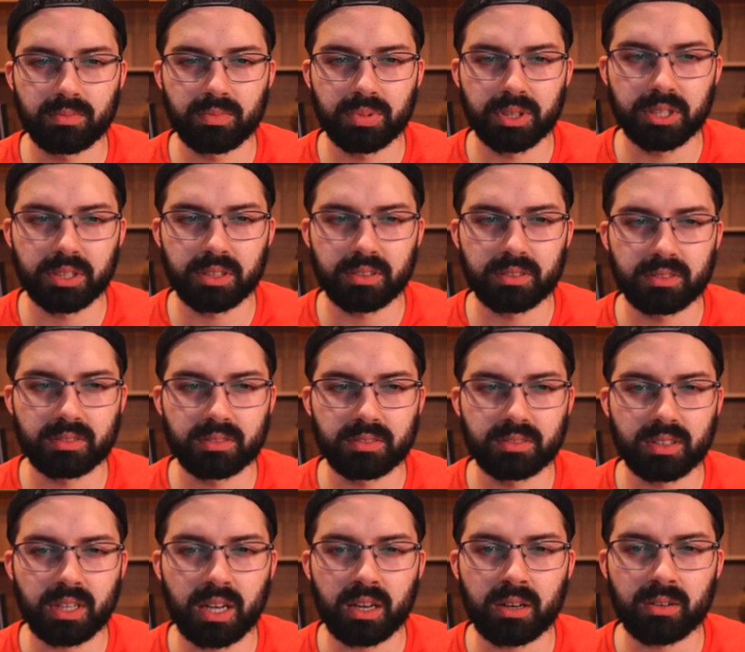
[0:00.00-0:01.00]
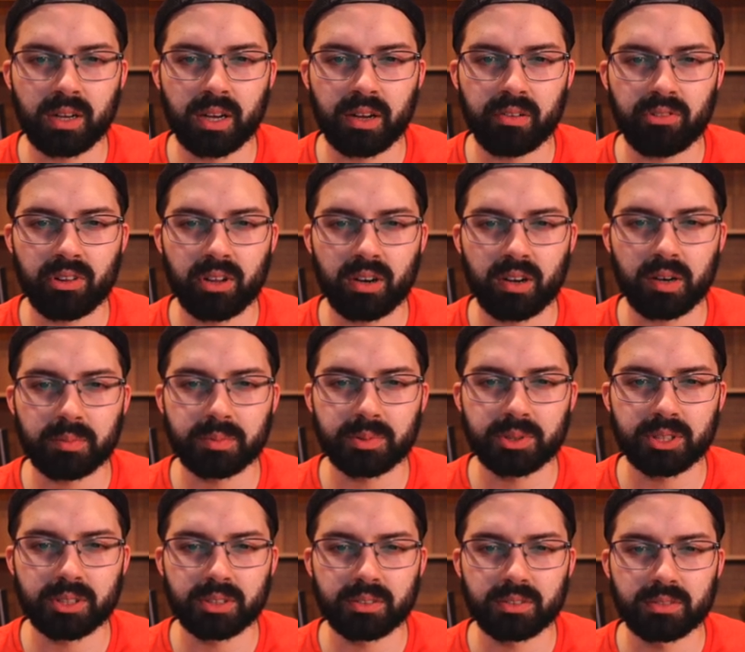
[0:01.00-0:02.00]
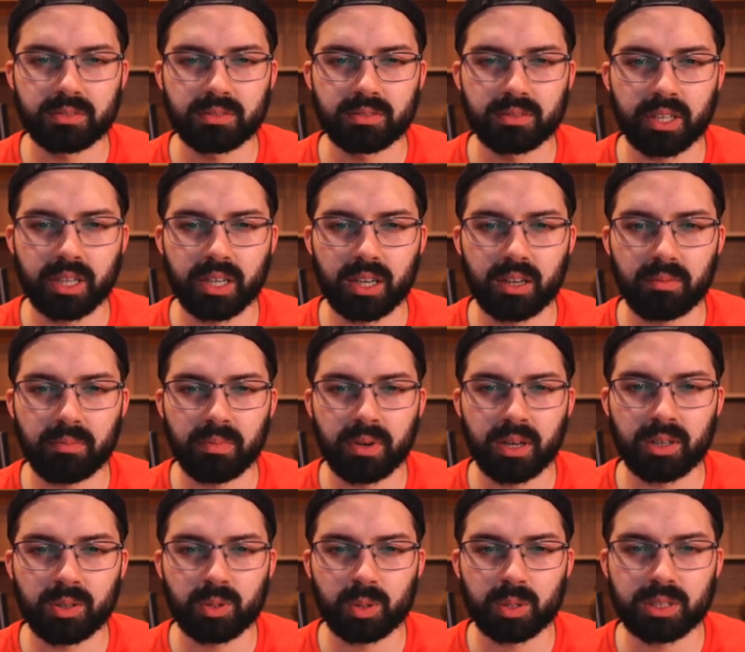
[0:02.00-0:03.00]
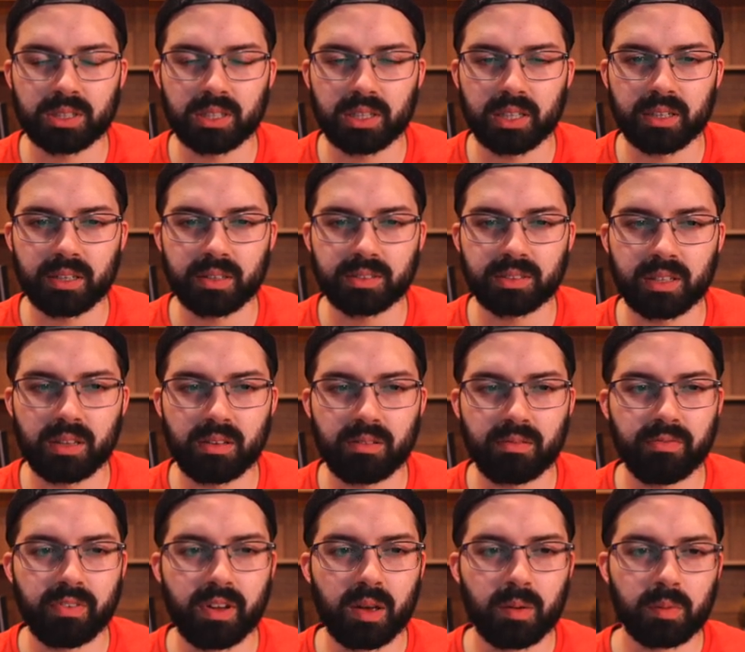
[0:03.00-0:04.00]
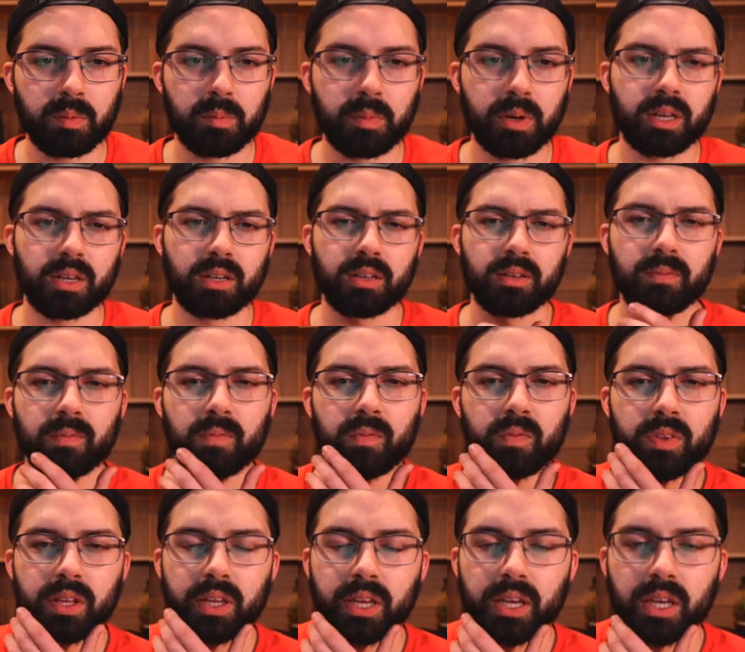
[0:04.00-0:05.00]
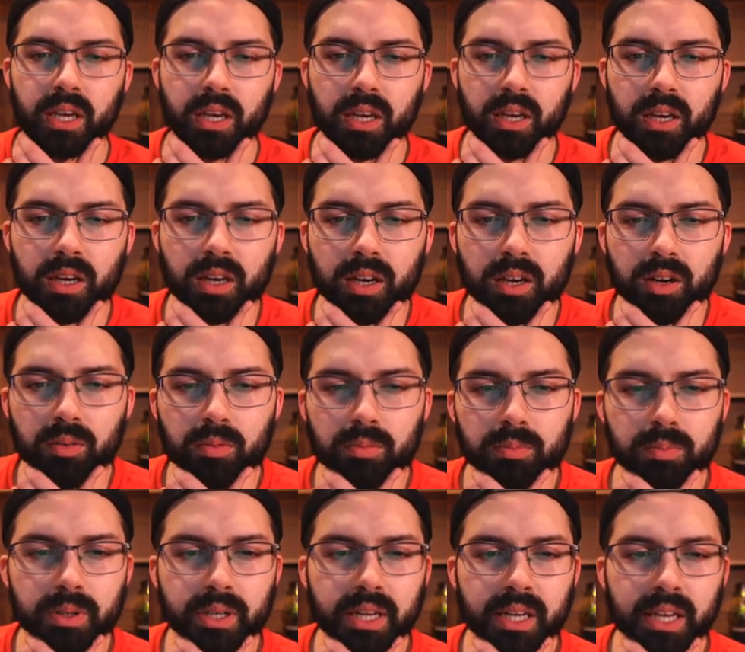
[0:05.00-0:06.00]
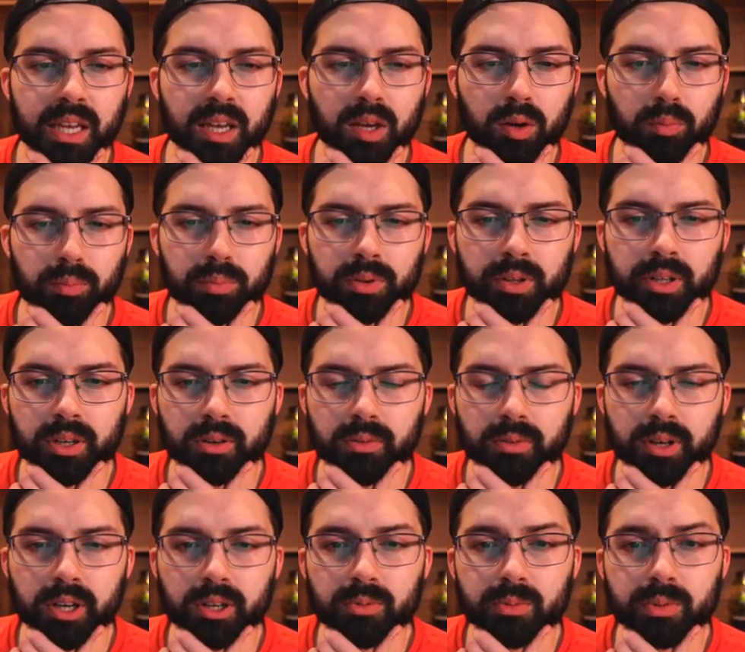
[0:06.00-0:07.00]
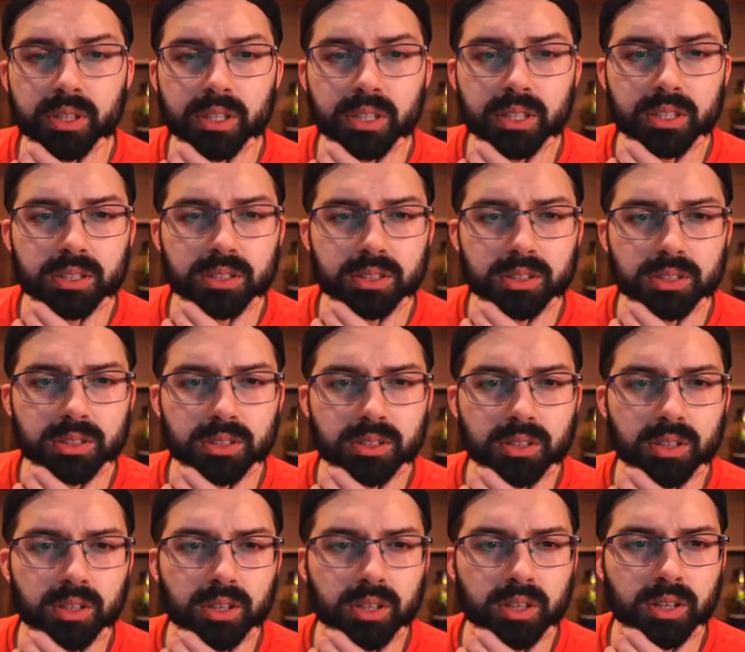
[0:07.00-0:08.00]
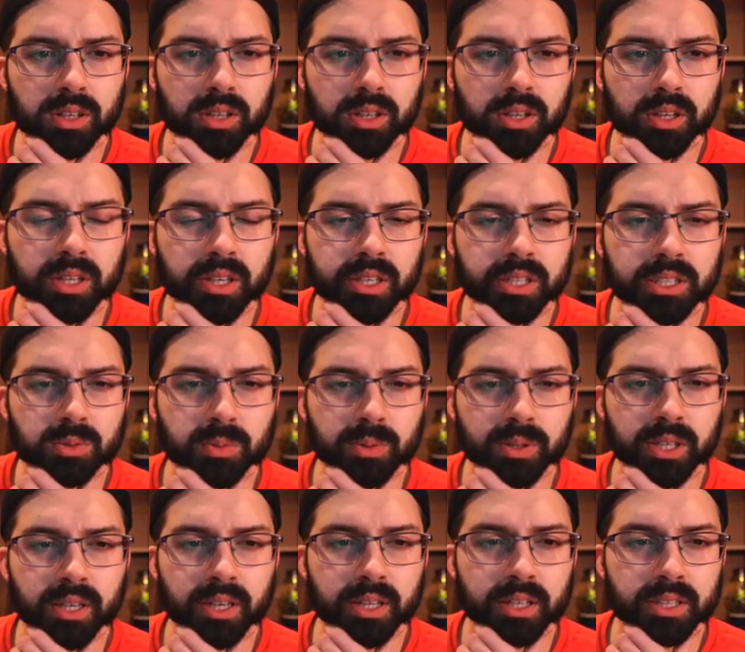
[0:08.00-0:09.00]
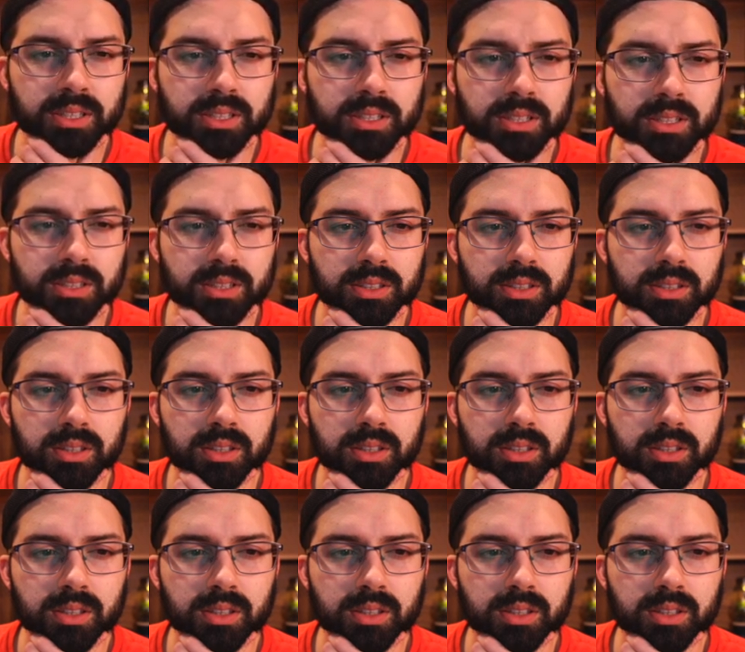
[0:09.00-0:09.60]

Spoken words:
but I don't have that option, like mandatory selectives and then family med. But I can't play around with these. It is what it is.